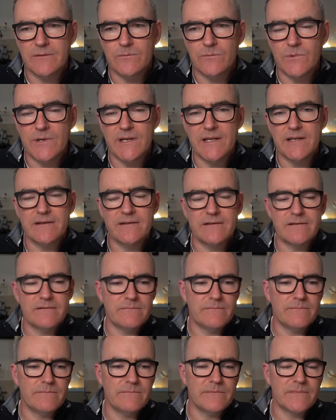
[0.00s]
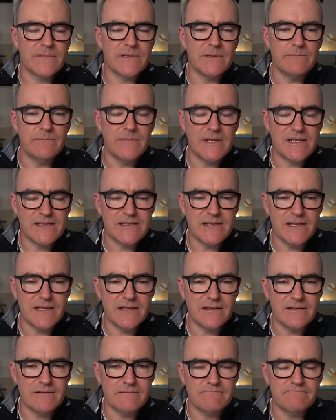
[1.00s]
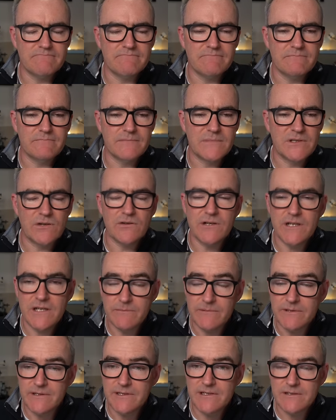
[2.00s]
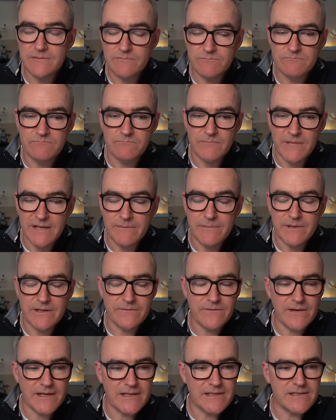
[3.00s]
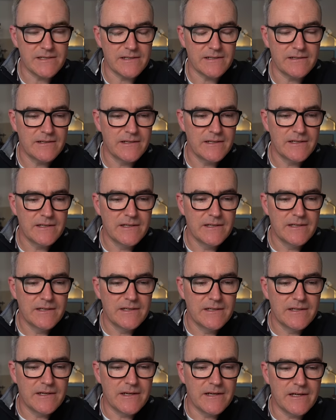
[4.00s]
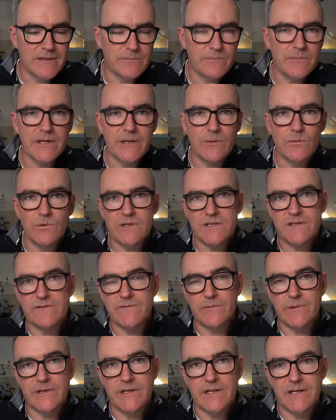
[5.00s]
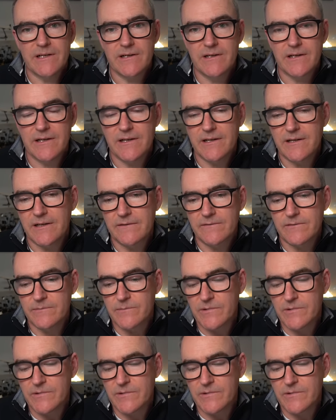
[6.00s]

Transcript: with the missing documents may have been a factor, but it was from a